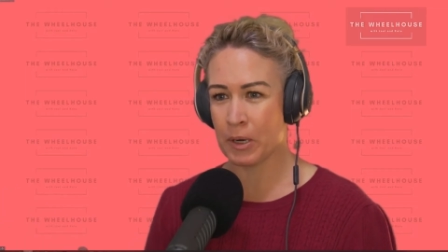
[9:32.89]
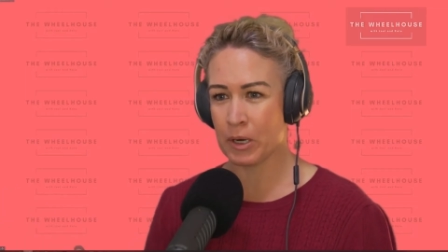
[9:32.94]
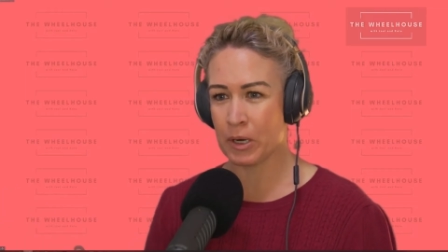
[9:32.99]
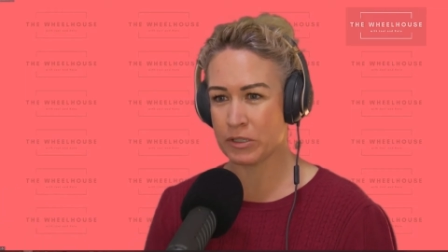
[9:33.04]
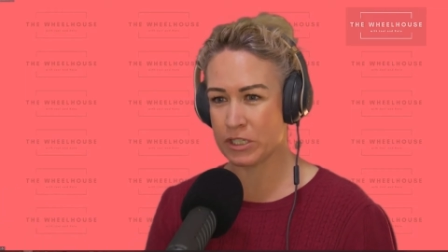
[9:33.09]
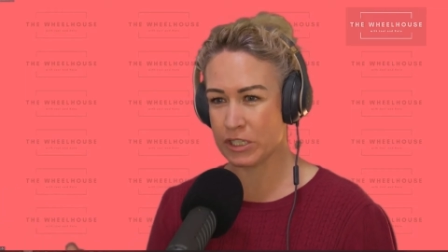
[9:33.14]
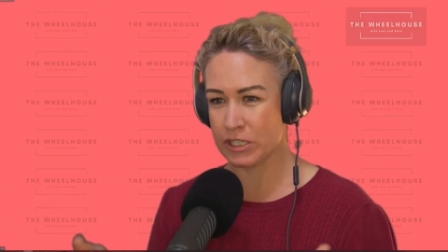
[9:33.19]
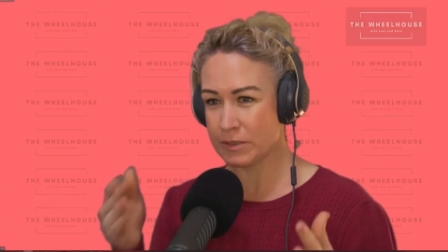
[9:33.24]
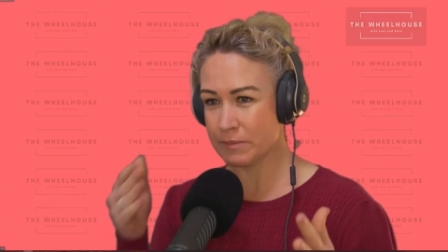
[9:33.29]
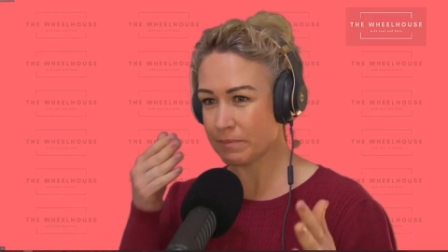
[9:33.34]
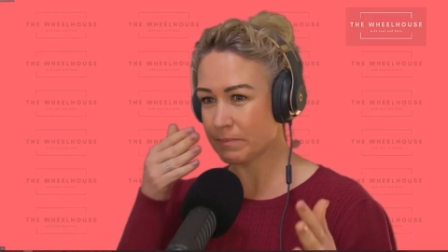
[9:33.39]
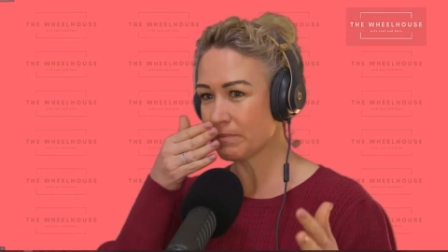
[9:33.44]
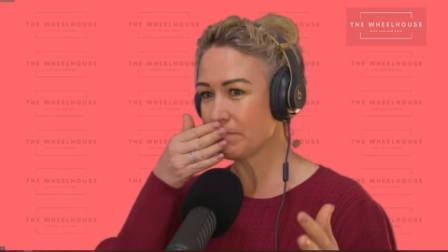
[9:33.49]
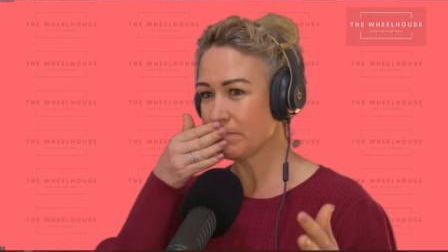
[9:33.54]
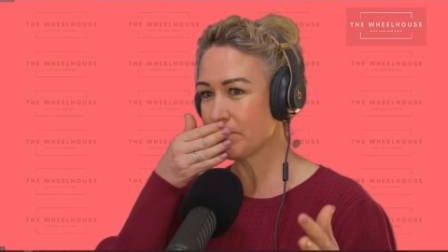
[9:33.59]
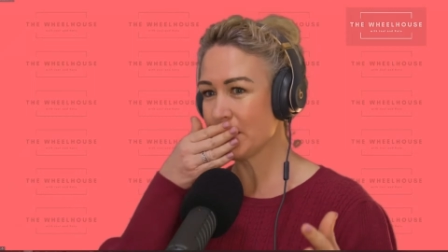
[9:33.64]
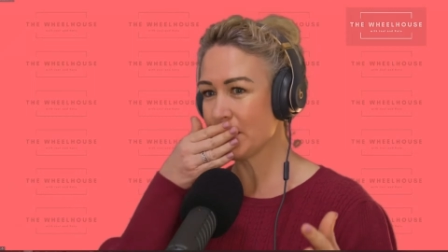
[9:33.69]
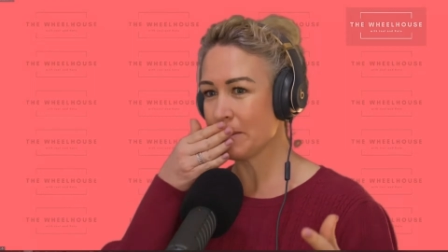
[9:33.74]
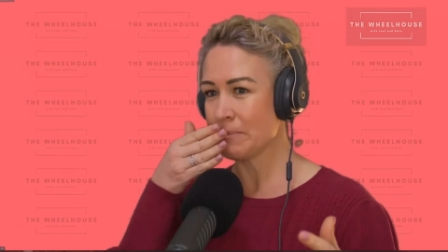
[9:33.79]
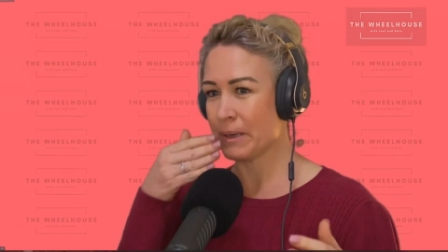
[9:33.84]
Poggi,
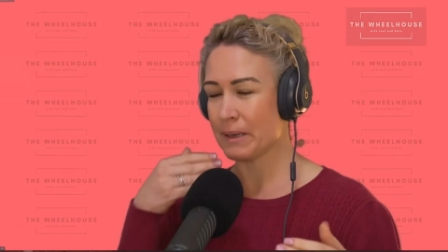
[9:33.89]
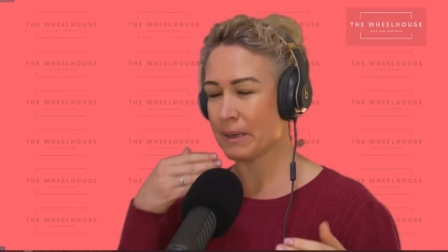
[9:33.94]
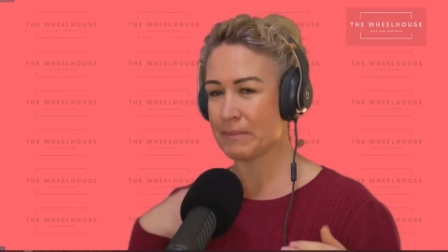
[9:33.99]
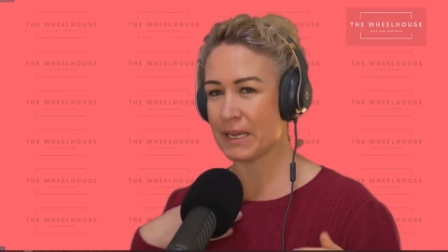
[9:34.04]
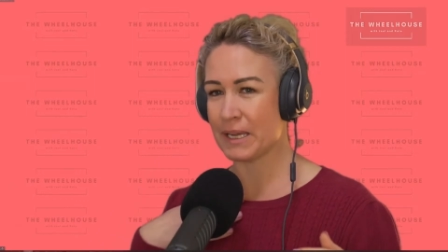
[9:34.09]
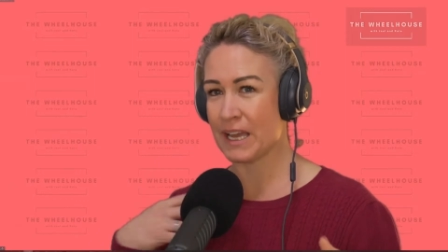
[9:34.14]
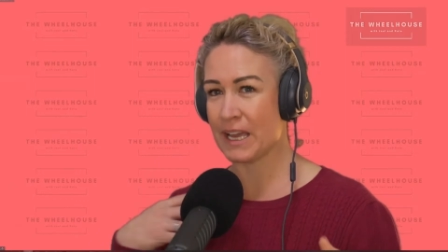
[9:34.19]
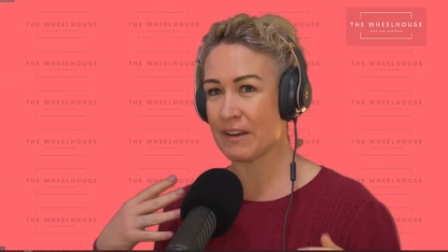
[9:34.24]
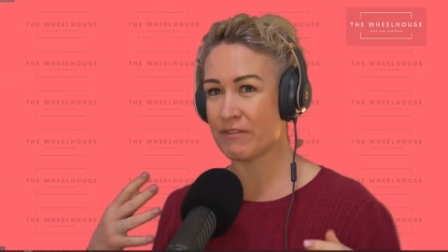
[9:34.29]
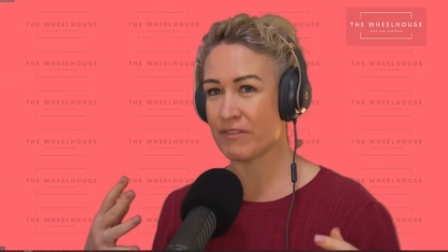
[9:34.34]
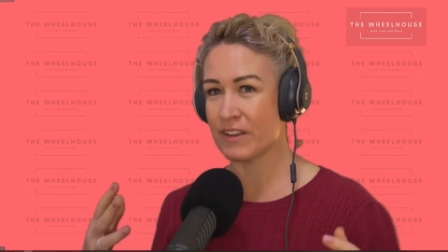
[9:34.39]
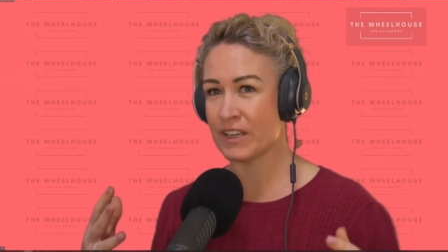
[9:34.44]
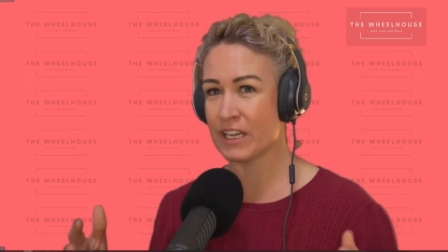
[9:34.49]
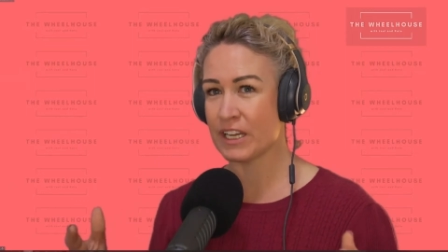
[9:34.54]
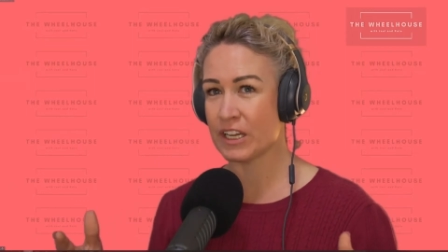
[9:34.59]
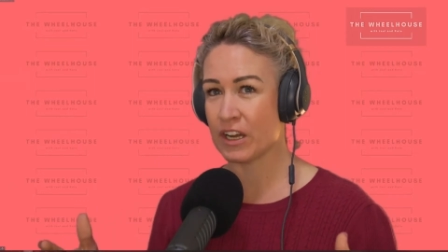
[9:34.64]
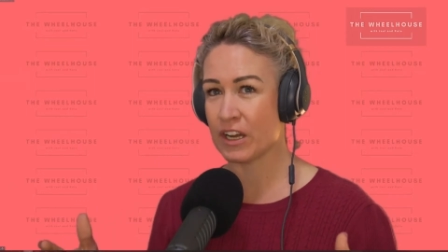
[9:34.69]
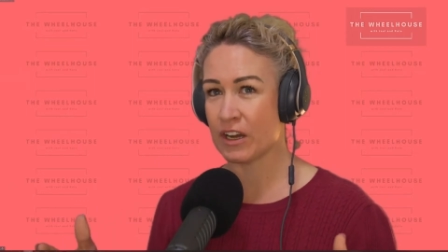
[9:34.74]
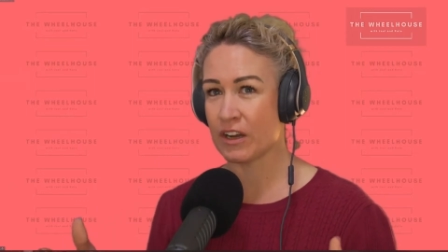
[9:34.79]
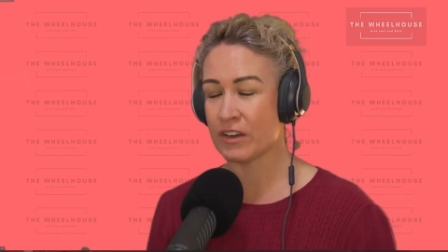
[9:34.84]
pardon me, and
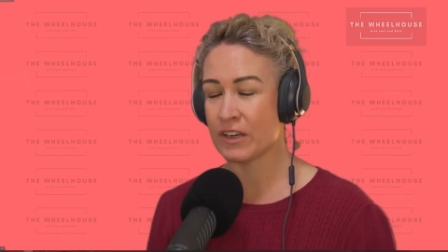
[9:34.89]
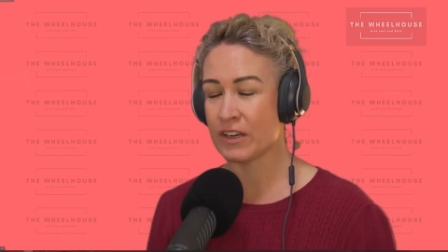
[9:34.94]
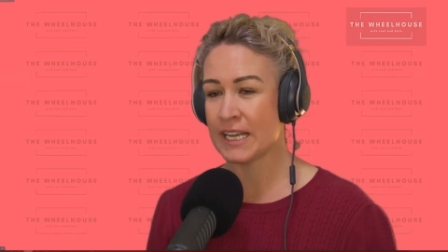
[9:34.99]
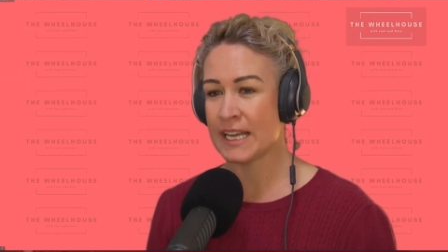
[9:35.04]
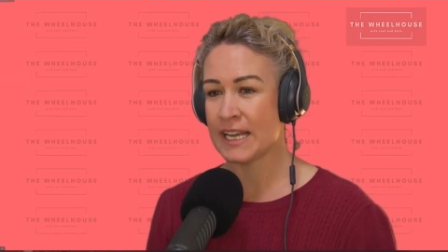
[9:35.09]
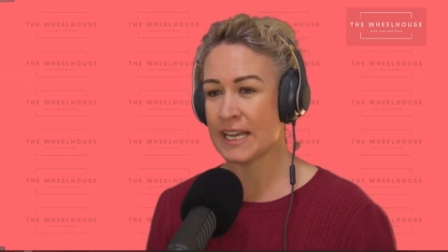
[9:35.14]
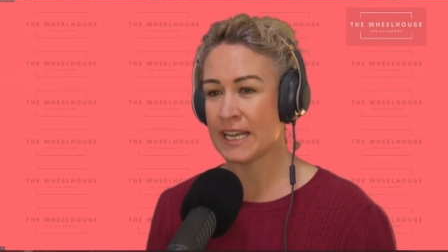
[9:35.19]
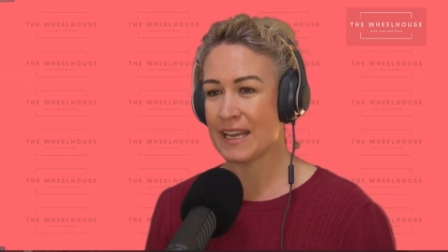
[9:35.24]
Vingegaard.